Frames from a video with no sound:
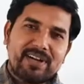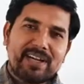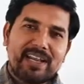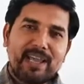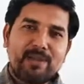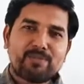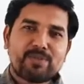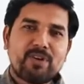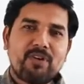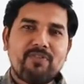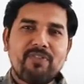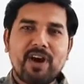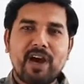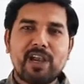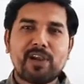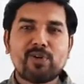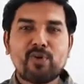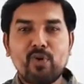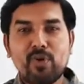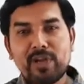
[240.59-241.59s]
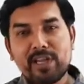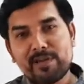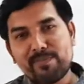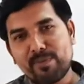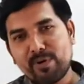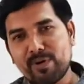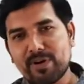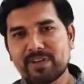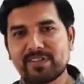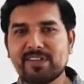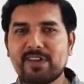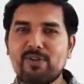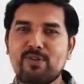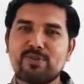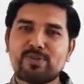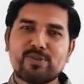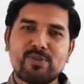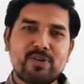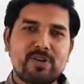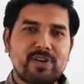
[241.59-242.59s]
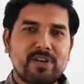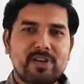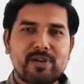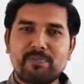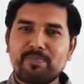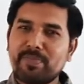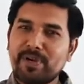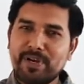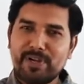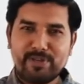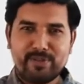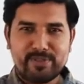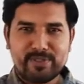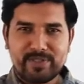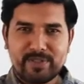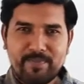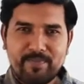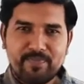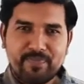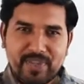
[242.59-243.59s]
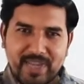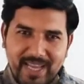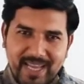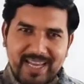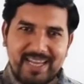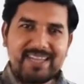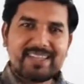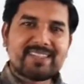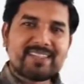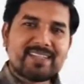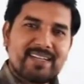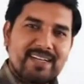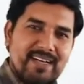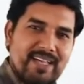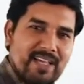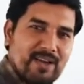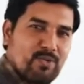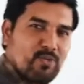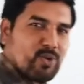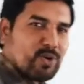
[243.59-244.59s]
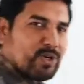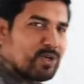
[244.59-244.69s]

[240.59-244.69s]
types of alcoholic products are also produced. Let's study what are